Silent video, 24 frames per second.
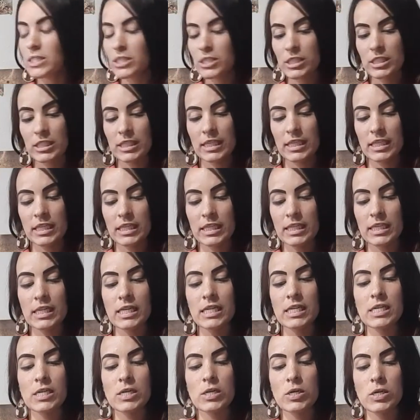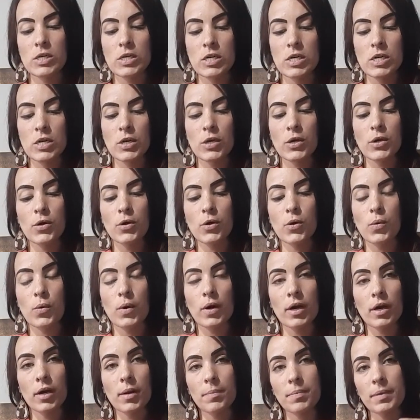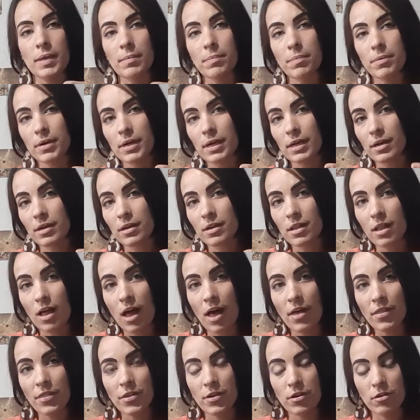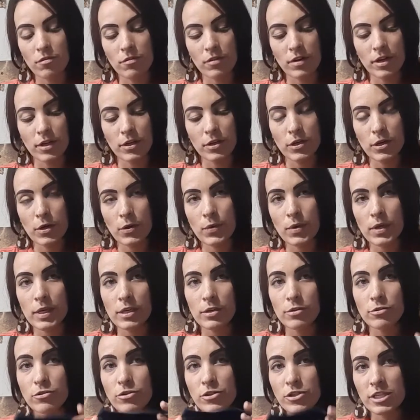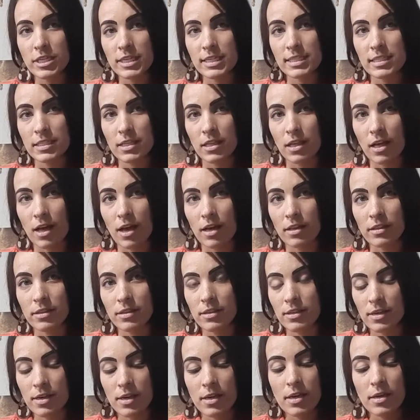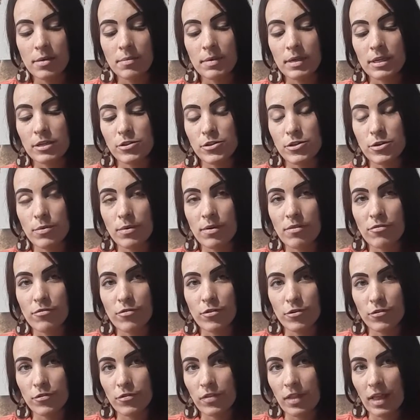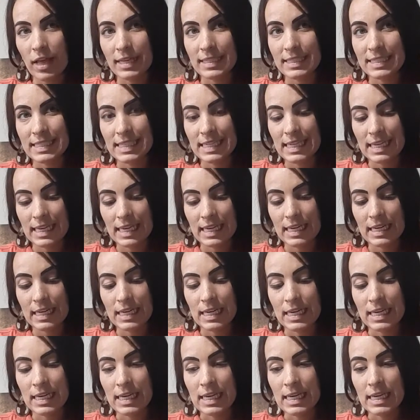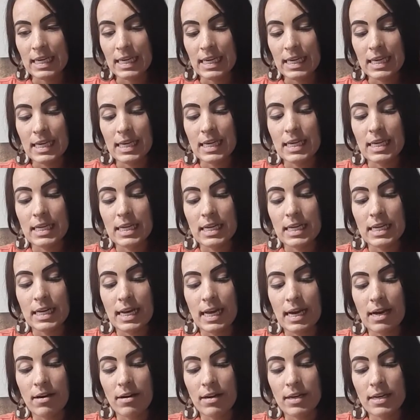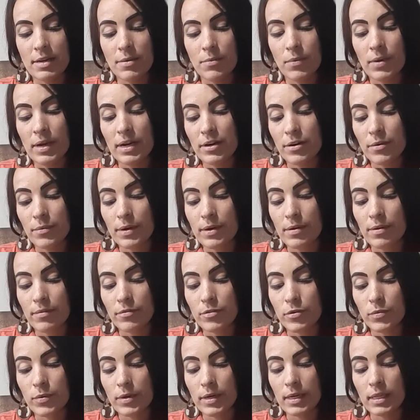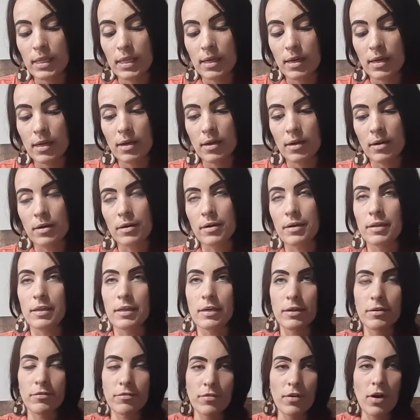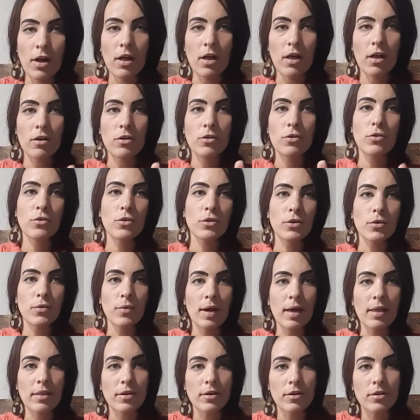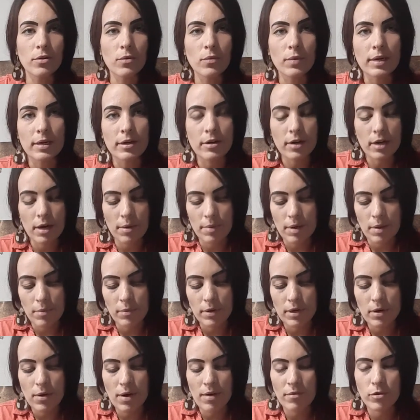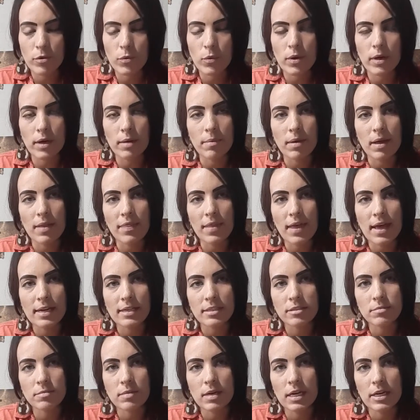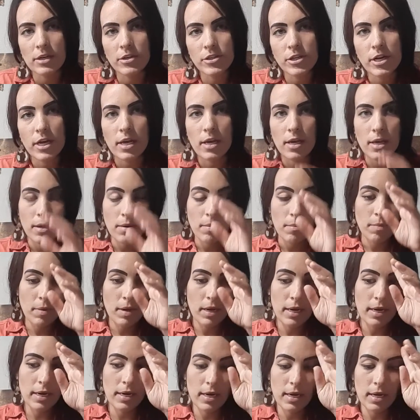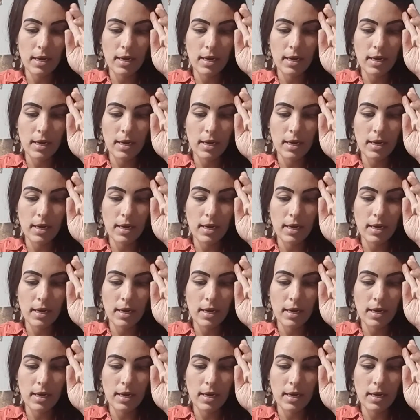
really good, we're going to be putting a cloth over it. You don't want to use cheesecloth because you don't want fruit flies getting in. Now in the winter, we don't have to worry that, or the fall, cooler weather, the winter coming up, we don't have to worry about that as much. But